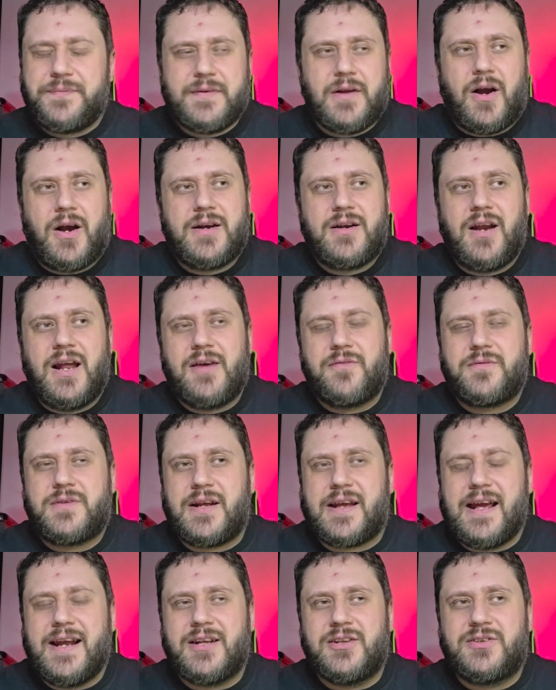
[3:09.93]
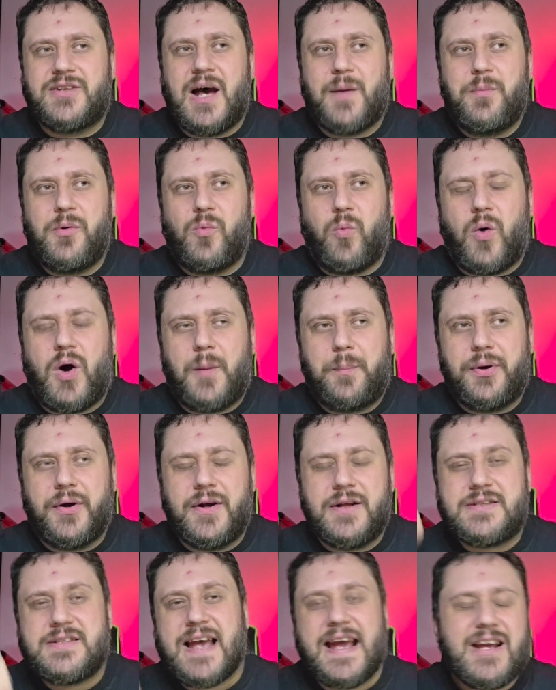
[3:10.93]
I'd love to get a double
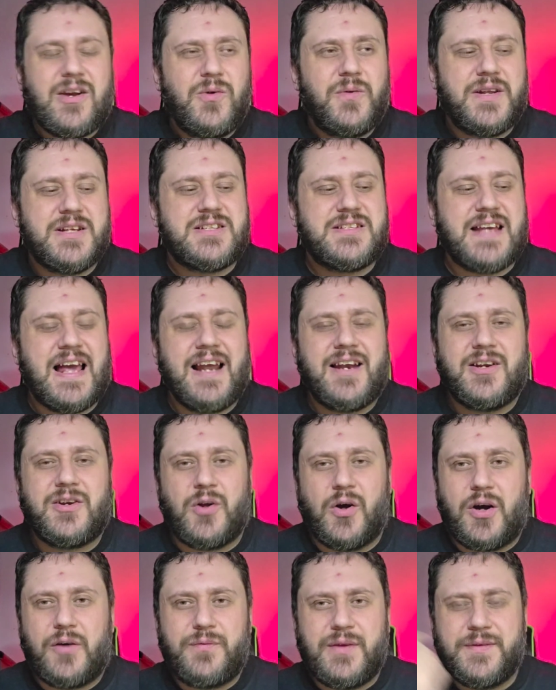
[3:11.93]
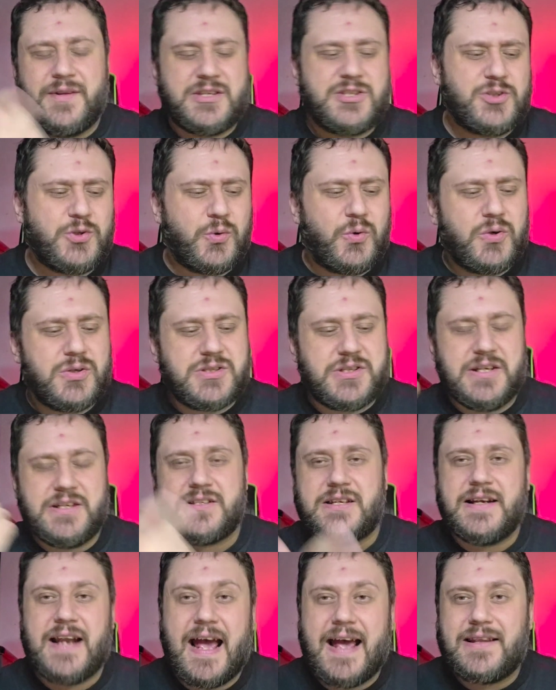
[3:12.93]
Whopper, take all the salad off and the
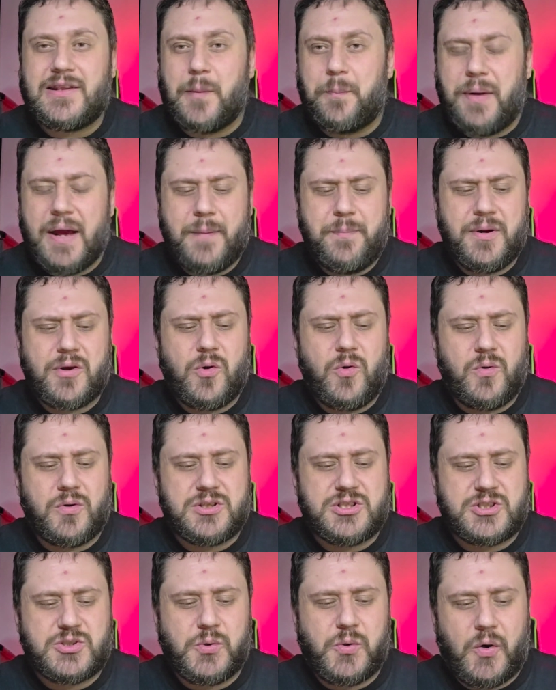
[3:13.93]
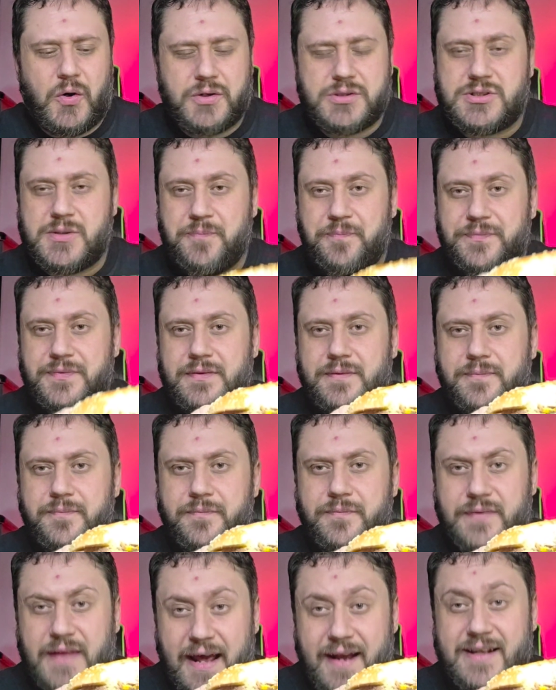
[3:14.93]
sauces and add the peppercorn sauce.
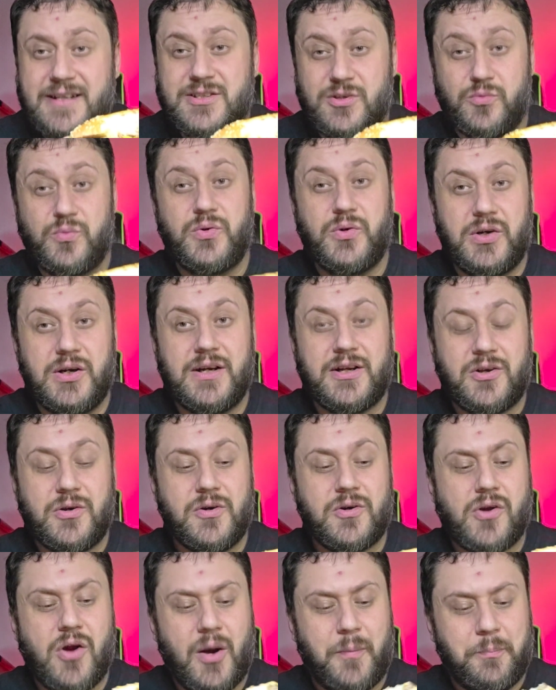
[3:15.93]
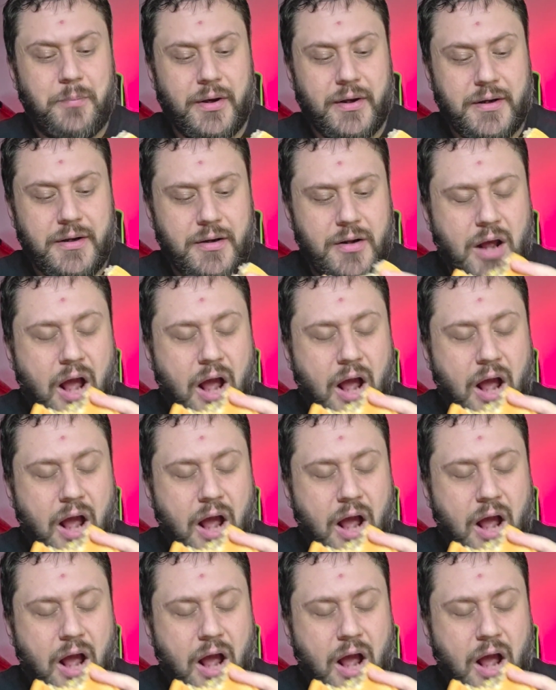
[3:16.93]
That is a really good combo.